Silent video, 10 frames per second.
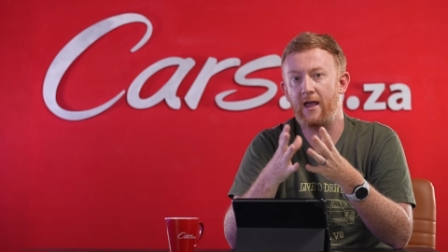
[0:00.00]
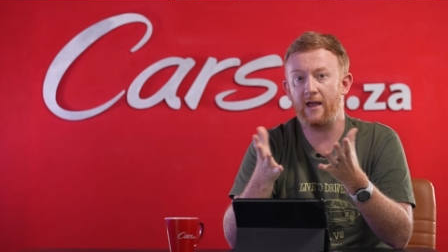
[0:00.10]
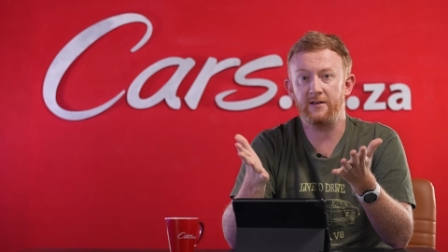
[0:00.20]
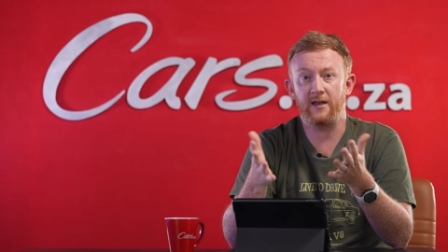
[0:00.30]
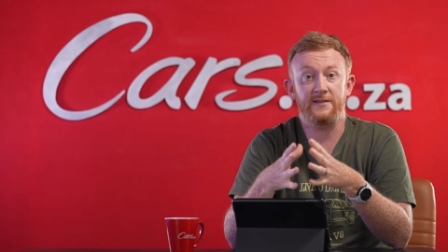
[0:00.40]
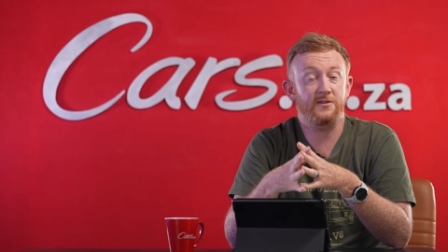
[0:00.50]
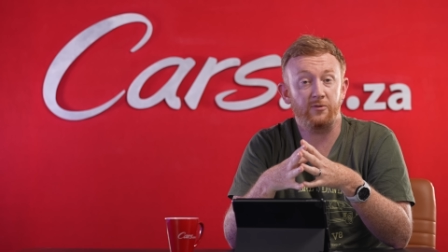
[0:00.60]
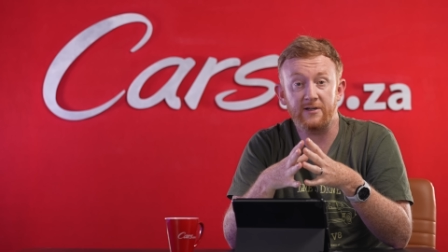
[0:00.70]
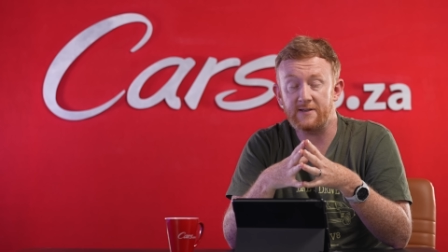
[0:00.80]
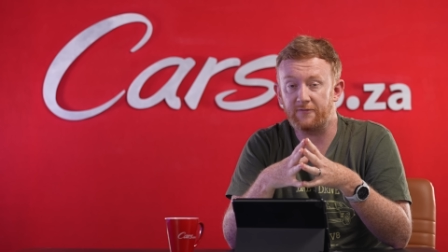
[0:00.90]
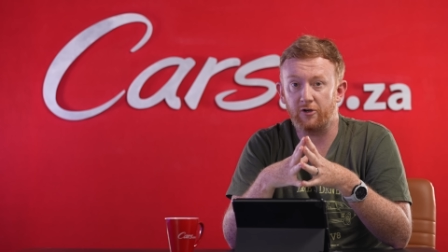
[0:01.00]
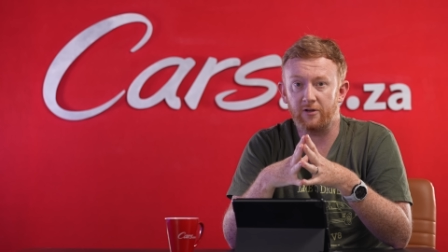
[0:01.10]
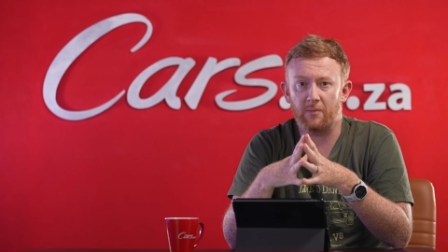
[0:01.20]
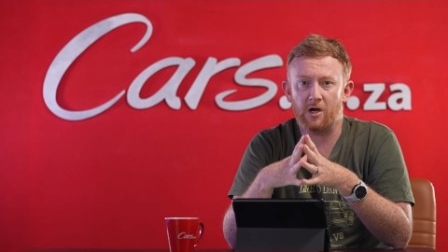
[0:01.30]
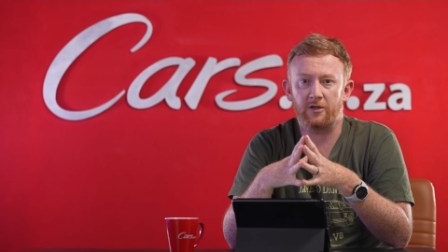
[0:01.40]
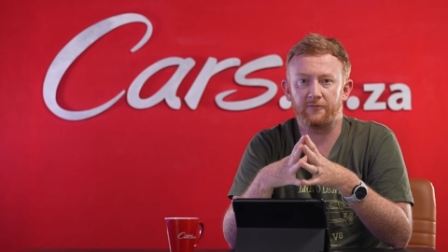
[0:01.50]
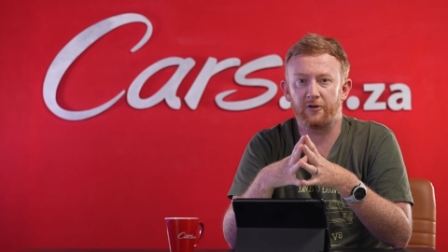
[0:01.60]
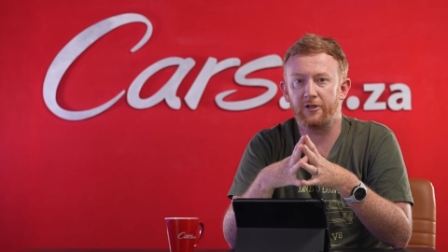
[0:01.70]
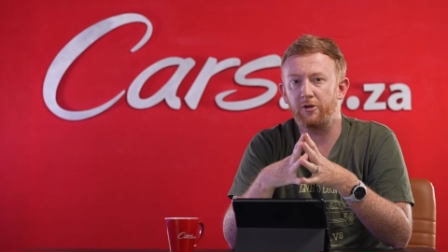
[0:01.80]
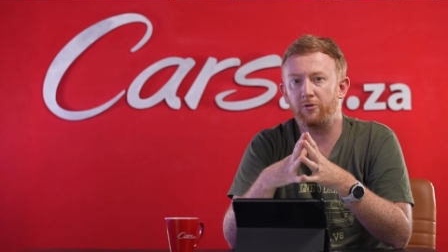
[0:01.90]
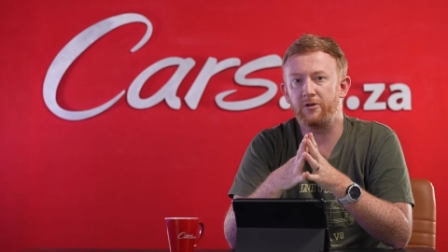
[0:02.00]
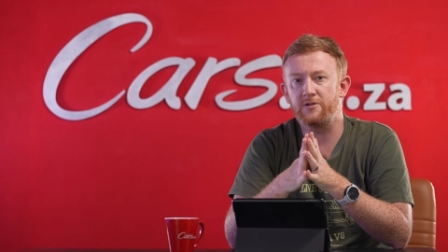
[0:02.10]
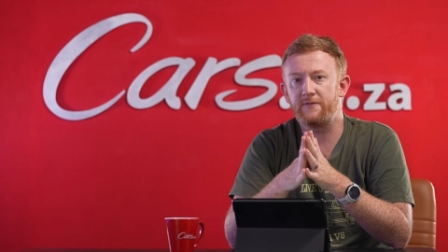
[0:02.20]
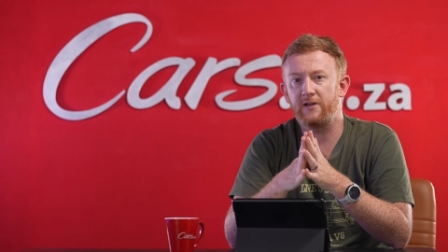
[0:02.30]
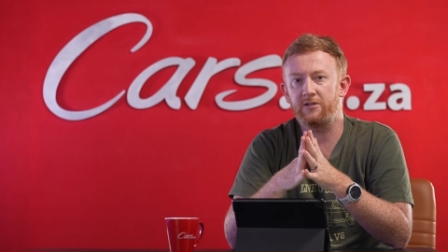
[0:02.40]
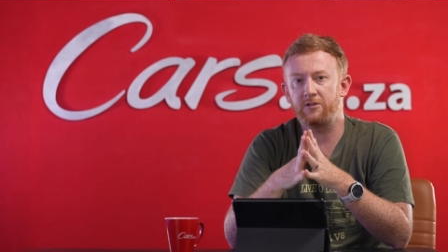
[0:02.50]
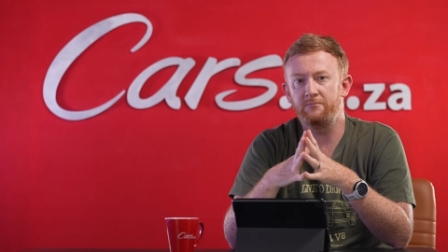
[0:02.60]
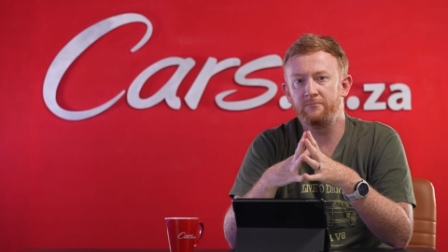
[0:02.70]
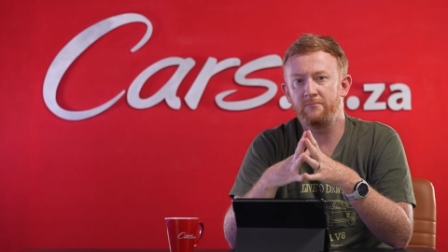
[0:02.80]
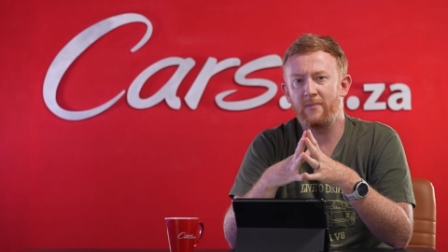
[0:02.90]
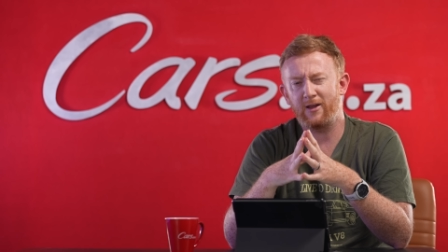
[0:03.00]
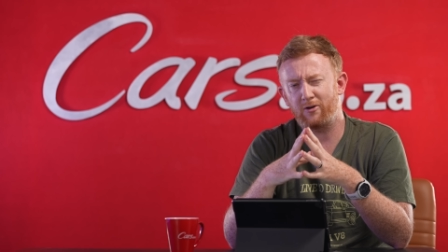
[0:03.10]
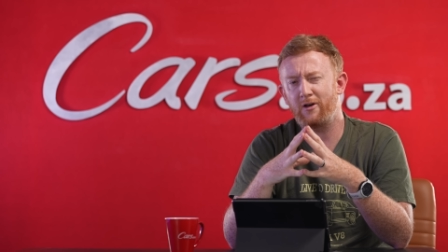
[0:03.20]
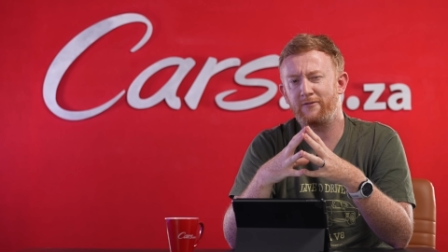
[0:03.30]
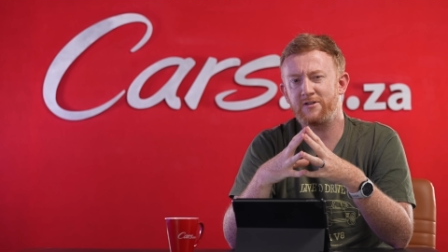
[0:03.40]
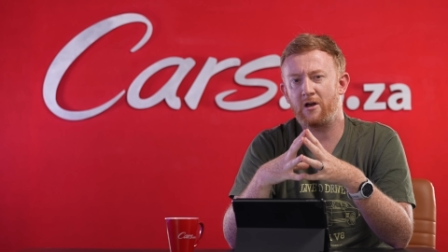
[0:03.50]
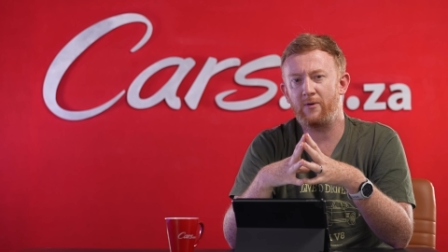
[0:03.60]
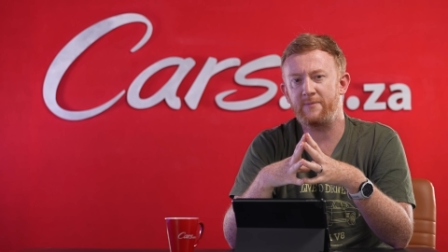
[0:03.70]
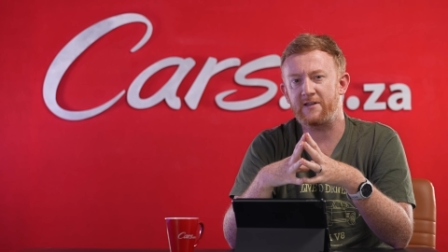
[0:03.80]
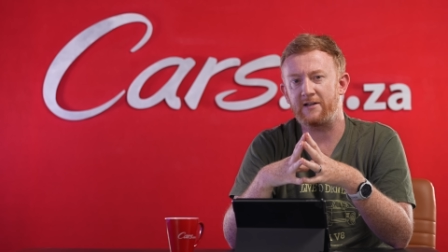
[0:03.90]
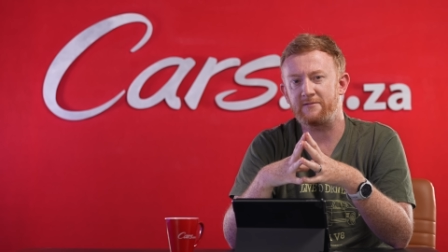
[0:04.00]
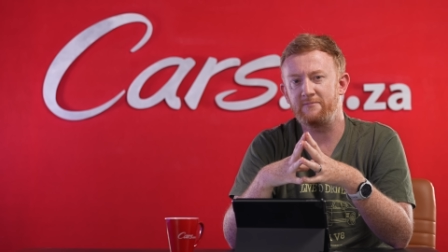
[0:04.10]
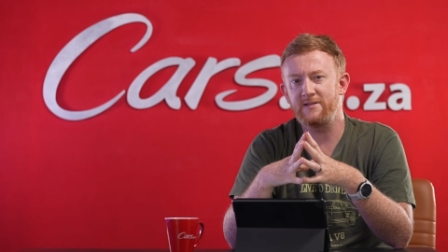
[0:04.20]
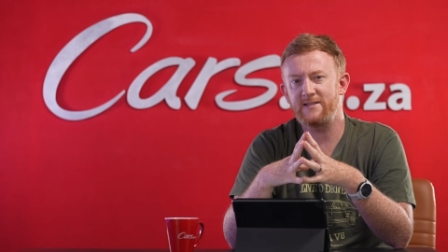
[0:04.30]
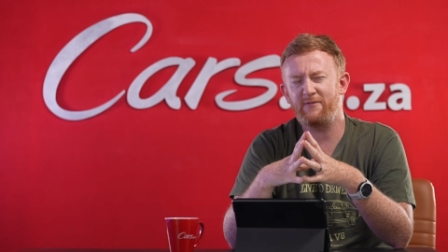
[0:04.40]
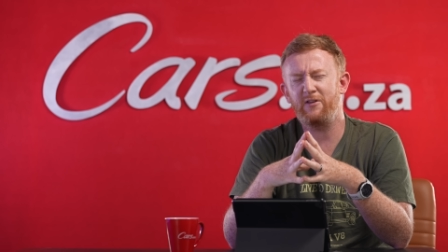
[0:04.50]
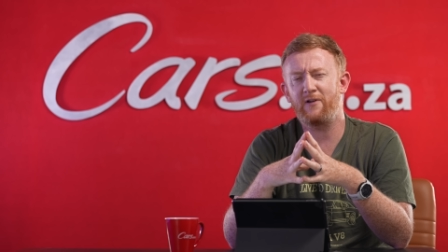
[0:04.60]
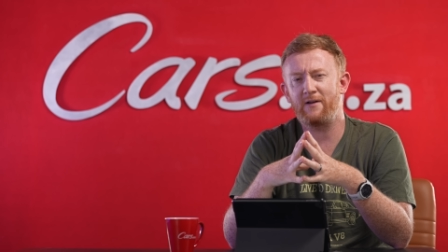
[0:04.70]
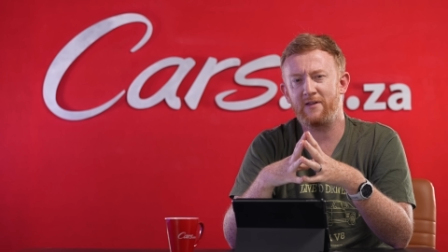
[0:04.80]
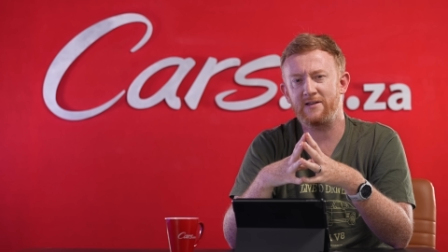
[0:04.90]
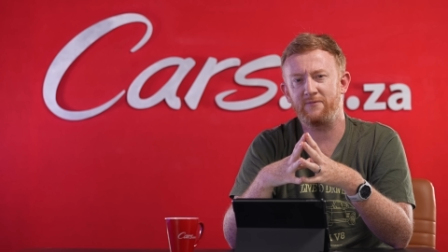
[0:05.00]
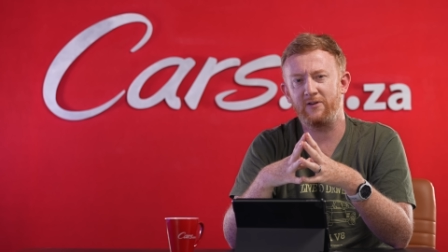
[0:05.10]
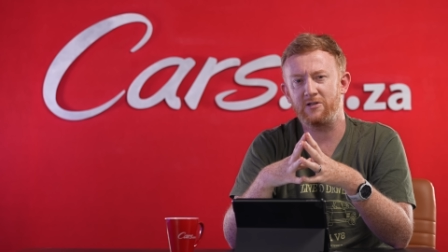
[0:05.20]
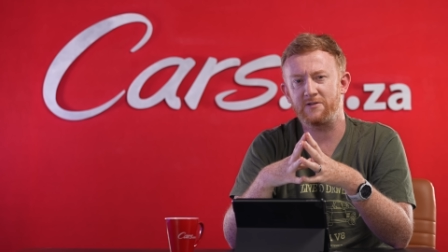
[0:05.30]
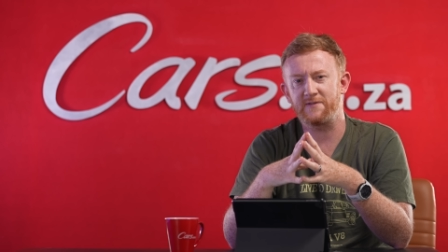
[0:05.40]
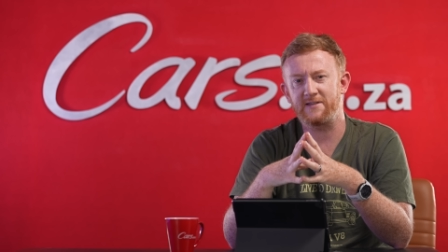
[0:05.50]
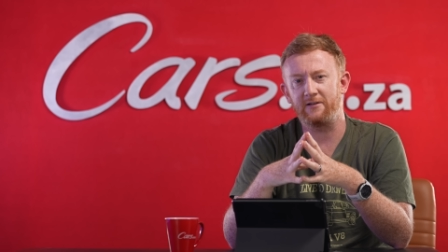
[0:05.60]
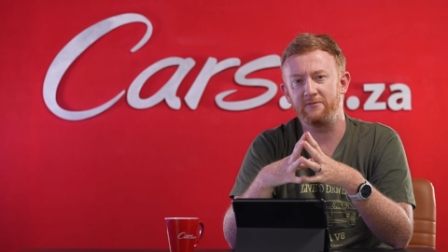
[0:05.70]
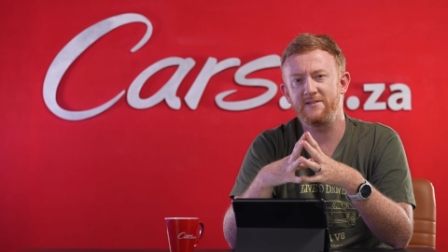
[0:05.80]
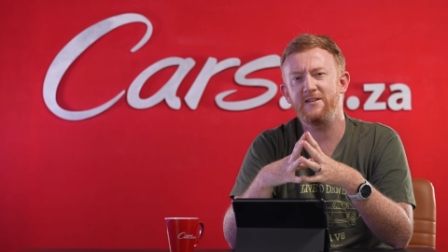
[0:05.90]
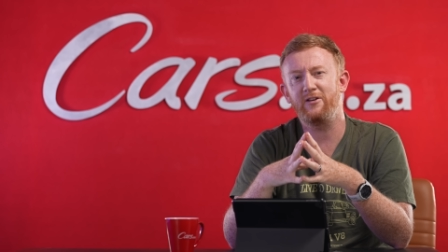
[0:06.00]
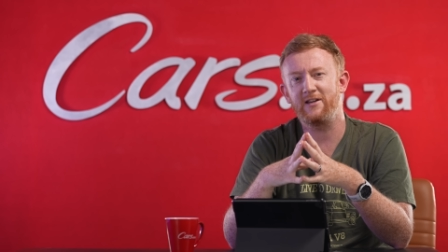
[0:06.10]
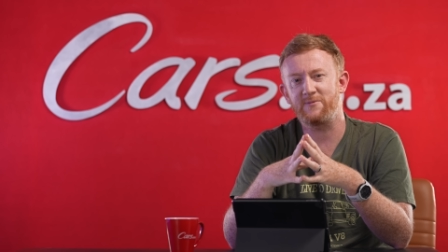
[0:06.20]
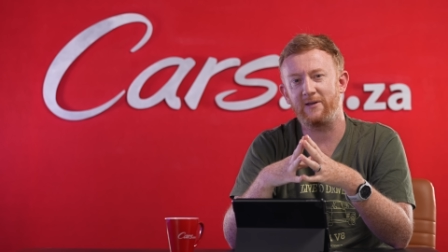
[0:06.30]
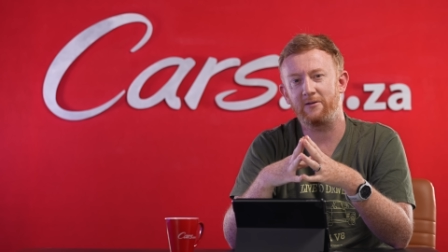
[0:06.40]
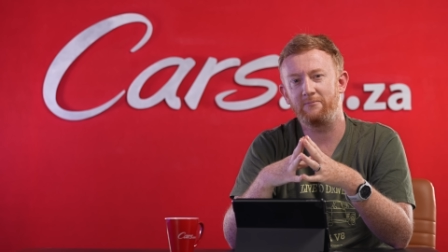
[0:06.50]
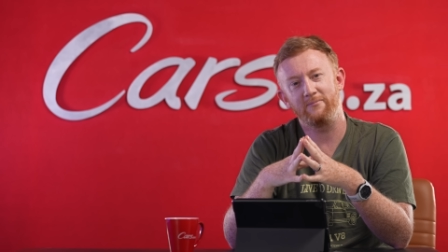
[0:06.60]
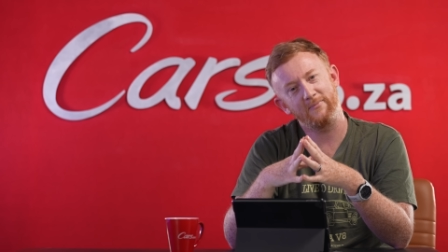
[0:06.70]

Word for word: And as always, if you're in the market for a new or used vehicle, head on over to our website, 75,000 vehicles for sale. See you next week.